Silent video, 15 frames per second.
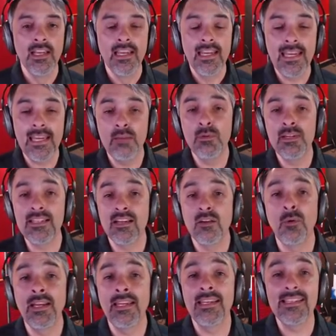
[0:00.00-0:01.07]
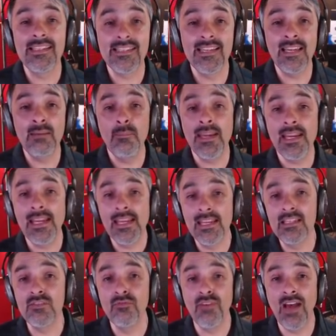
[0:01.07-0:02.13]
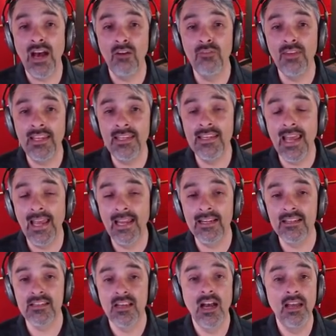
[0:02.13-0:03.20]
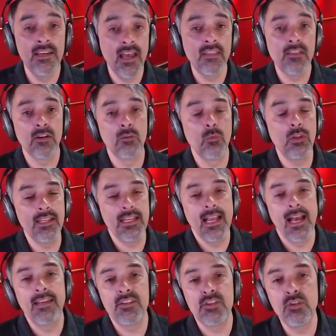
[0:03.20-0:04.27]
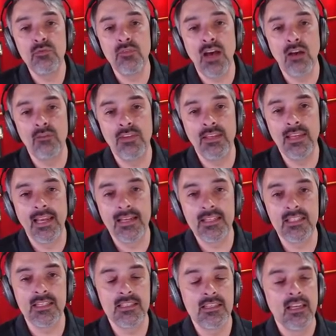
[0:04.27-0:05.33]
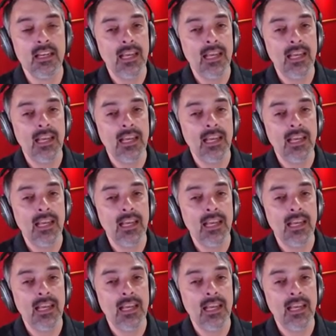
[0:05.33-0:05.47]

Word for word: He was going to send me his Valve Index, another, well, he got two Valve Indexes,